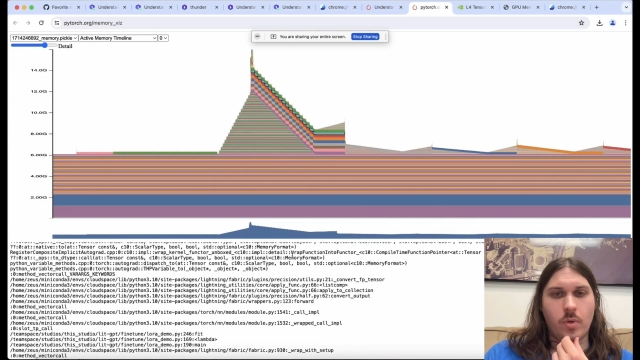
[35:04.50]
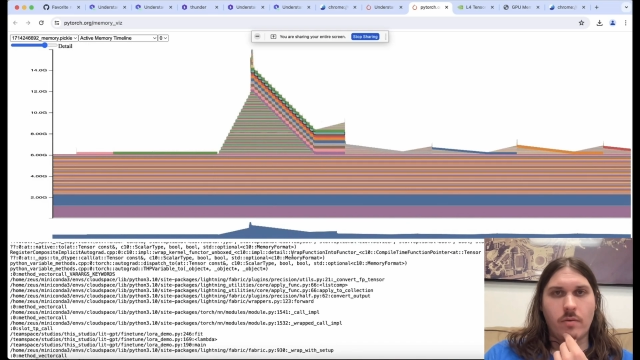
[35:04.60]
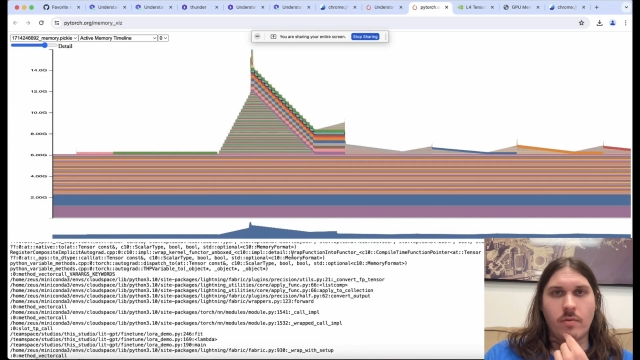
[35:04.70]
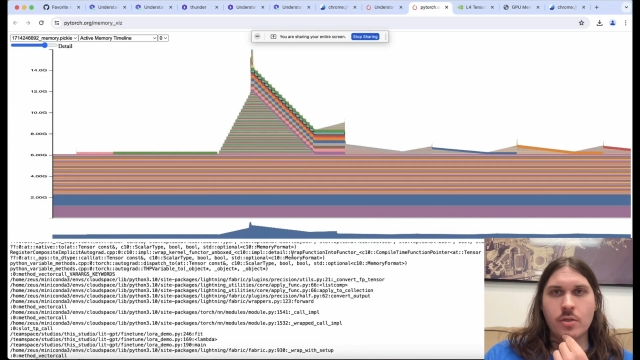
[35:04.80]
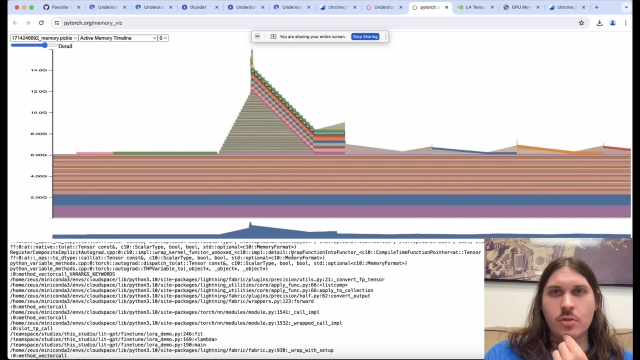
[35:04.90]

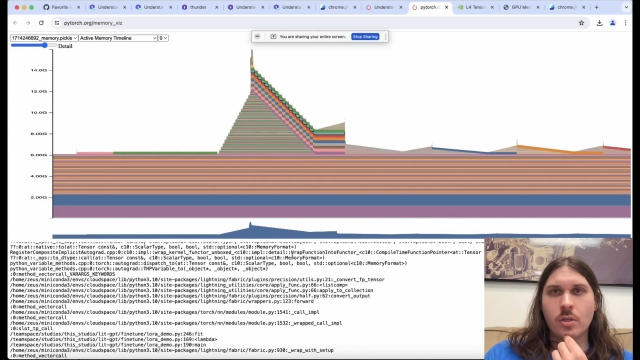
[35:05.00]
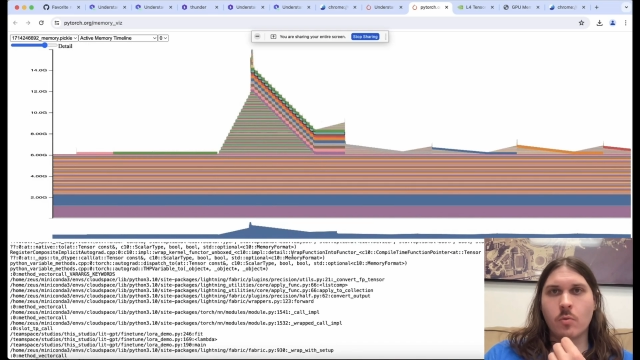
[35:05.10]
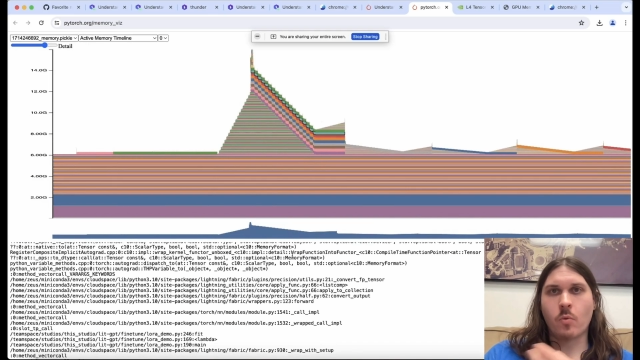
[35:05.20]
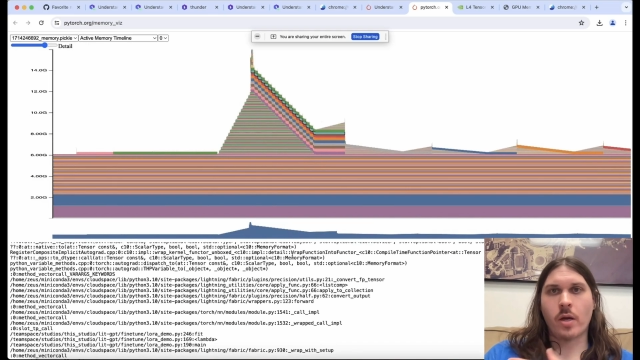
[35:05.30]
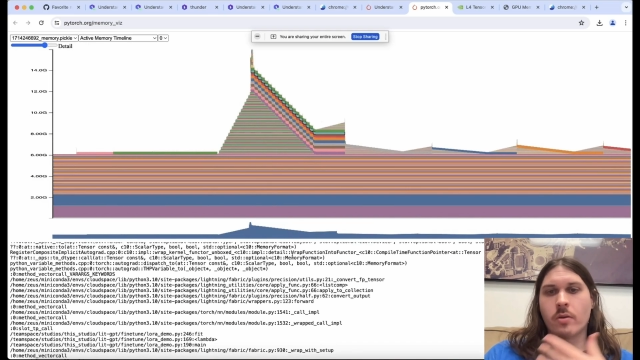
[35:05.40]

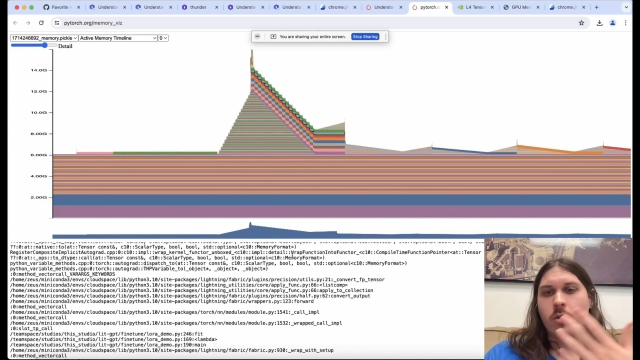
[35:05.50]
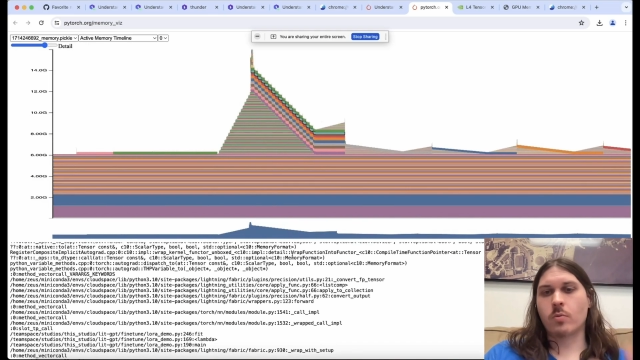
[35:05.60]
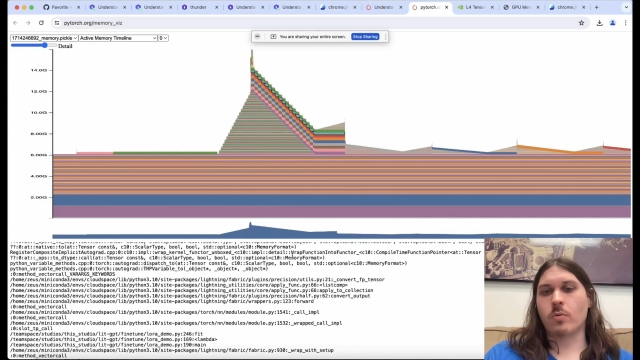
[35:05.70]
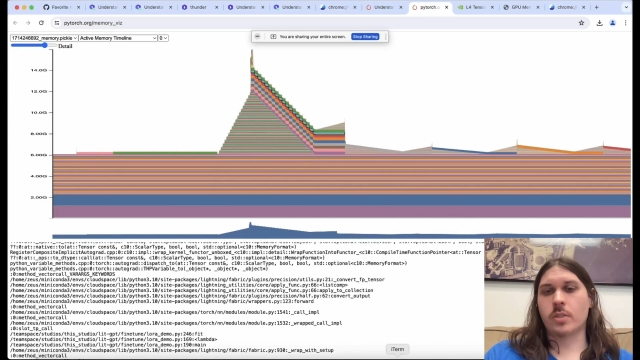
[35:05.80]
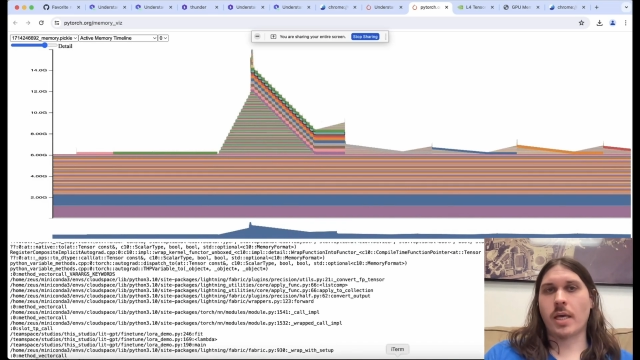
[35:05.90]
eventually where
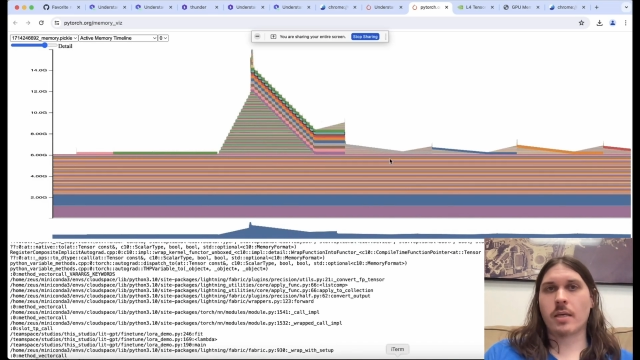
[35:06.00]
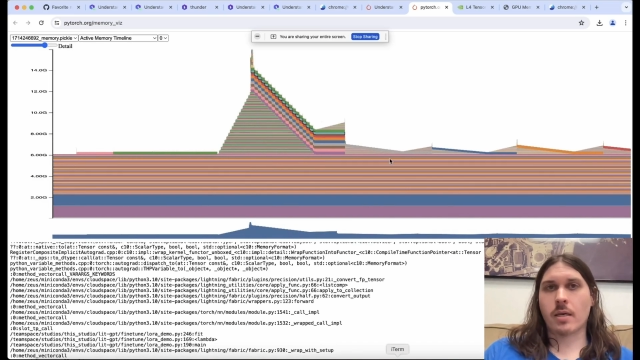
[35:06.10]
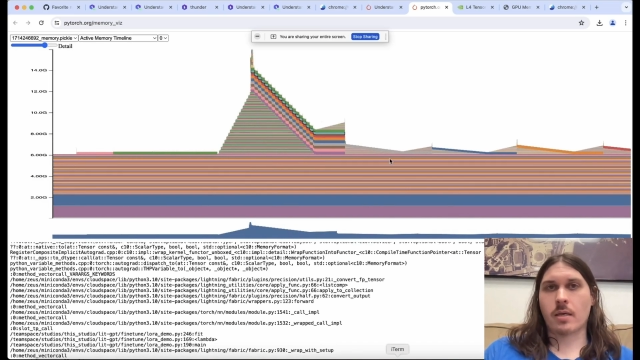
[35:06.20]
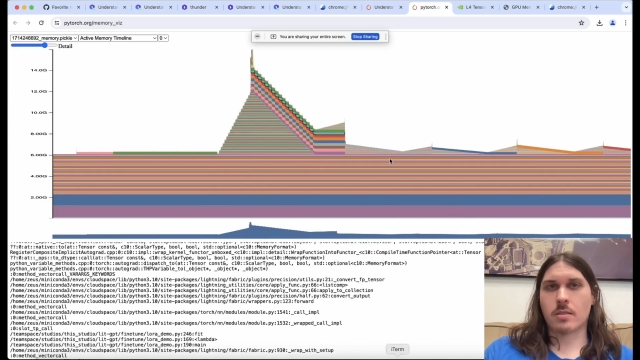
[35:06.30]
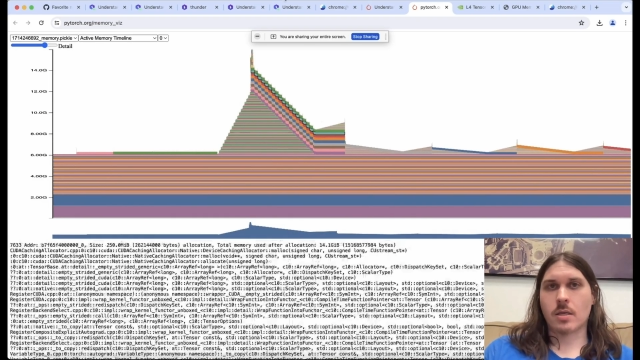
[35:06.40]
this will
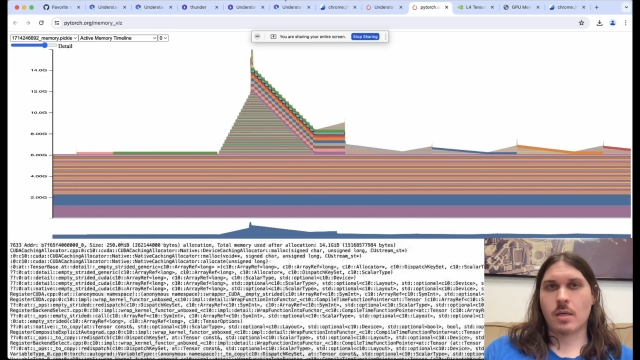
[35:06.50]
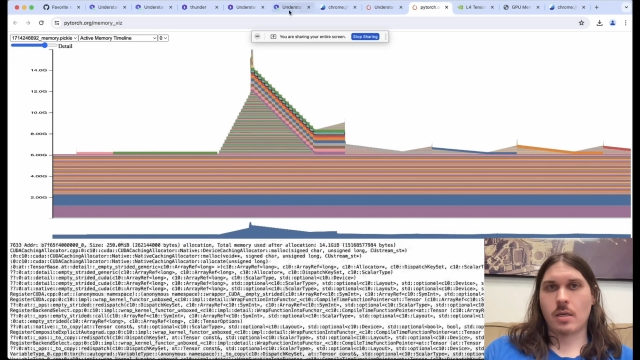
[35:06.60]
take us